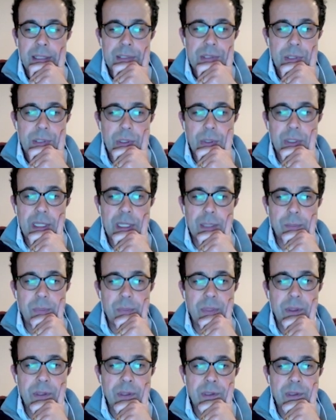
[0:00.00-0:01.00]
So
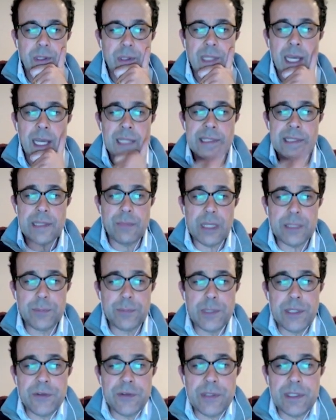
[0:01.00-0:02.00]
the
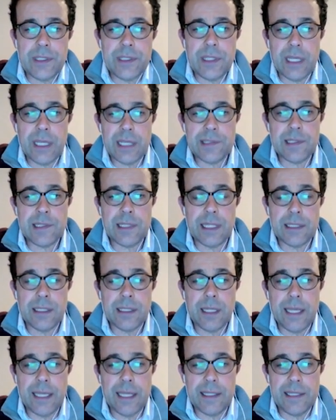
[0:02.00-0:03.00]
Tanzimat period lasted
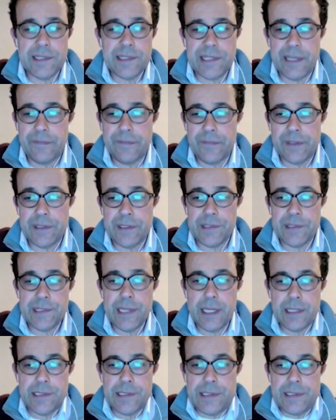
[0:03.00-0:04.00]
until
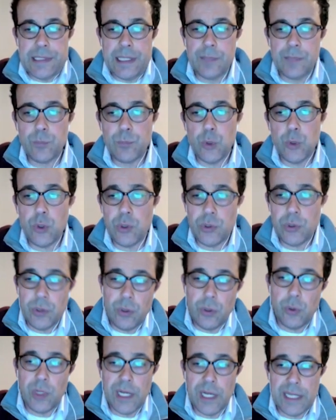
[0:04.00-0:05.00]
1876, more
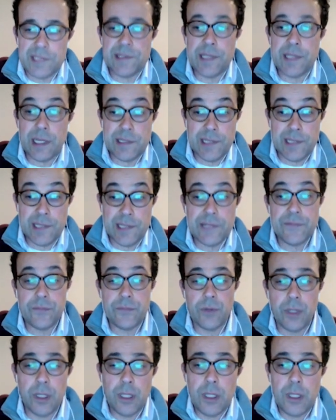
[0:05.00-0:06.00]
or less
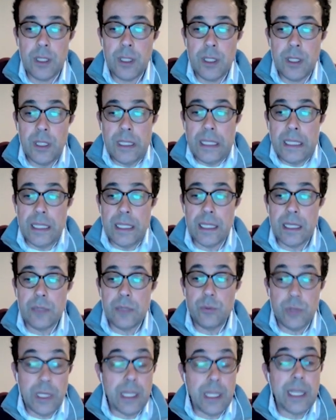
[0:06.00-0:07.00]
successful.
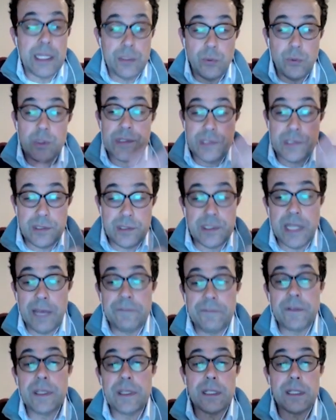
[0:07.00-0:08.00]
It was
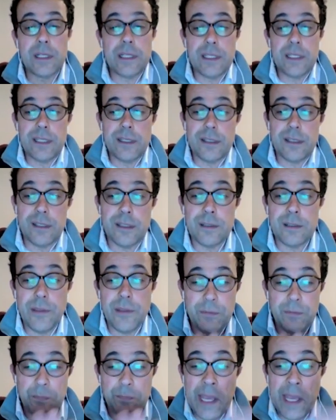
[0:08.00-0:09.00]
definitely
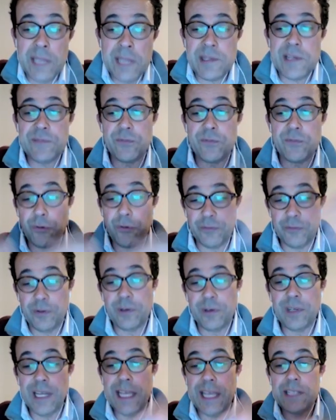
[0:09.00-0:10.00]
the basis for
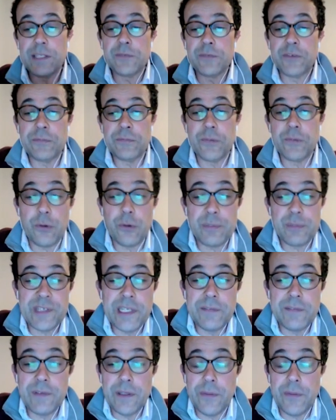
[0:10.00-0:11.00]
later reforms,
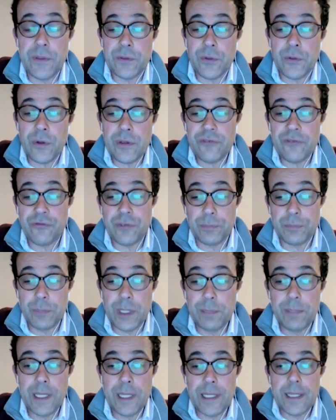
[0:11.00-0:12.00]
even in the Turkish
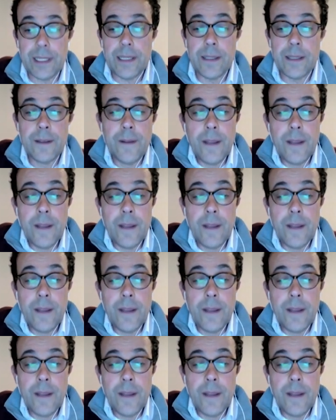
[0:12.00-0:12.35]
Republic.